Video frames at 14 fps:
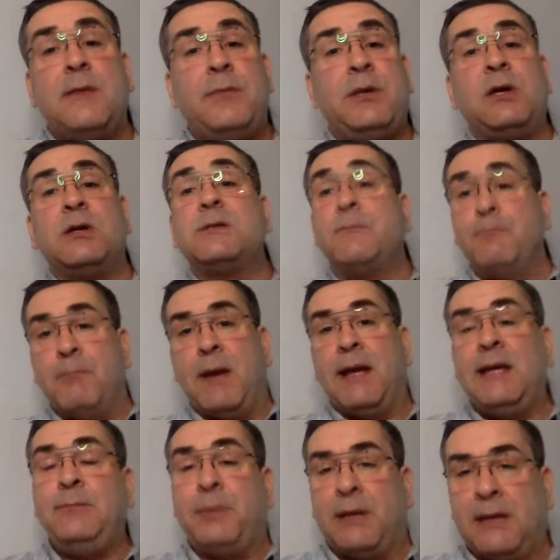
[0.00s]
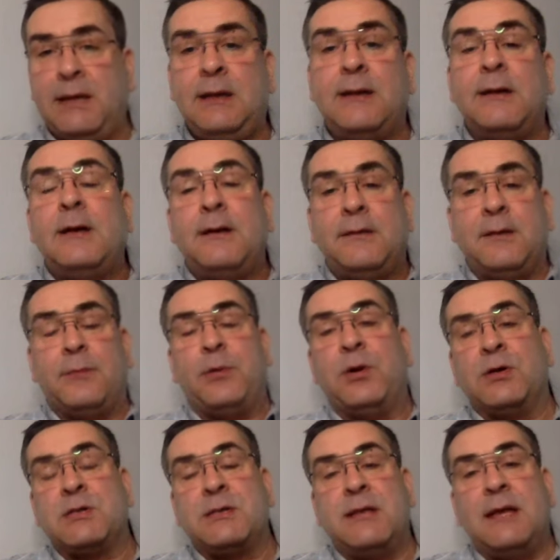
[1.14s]
Because maybe the
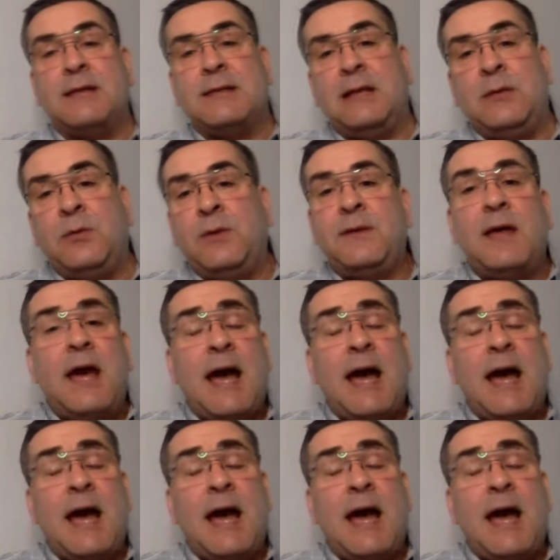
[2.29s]
person they're dealing with